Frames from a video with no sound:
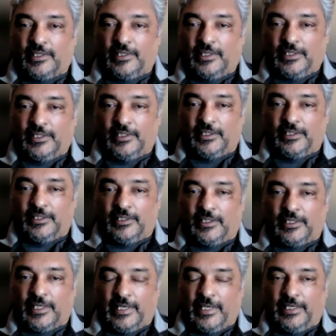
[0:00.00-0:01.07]

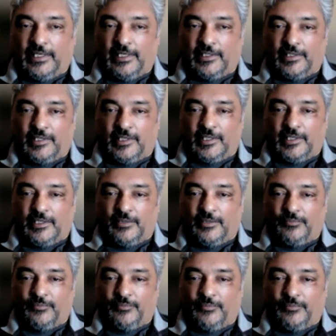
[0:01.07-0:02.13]
And
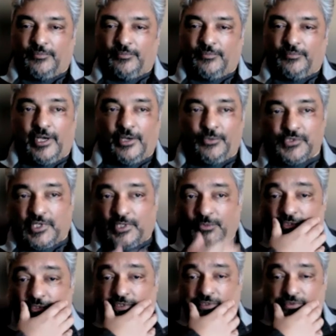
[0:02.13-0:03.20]
that's how I was
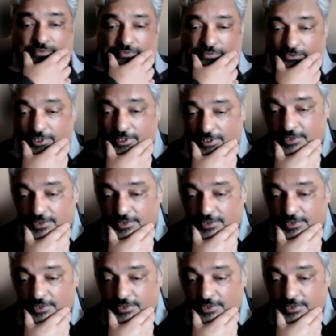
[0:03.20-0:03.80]
able to really